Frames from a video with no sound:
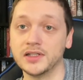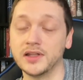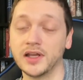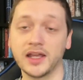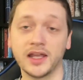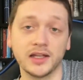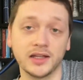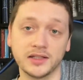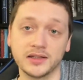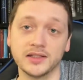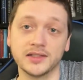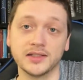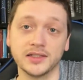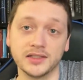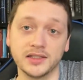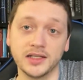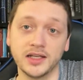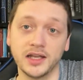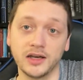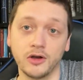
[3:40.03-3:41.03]
They can't let the
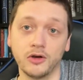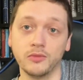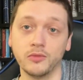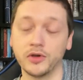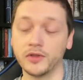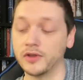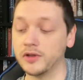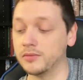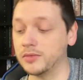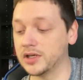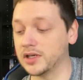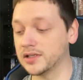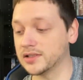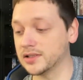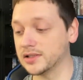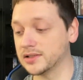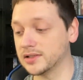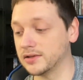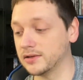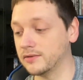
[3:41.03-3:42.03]
Zinti get home with it because
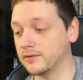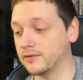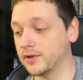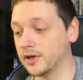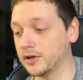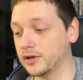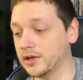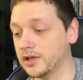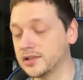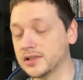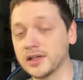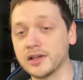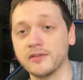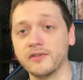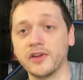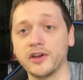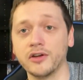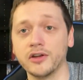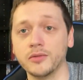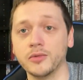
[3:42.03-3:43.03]
it's like a
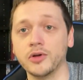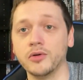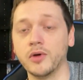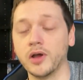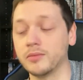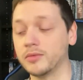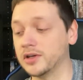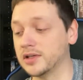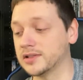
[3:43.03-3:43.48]
variable weapon.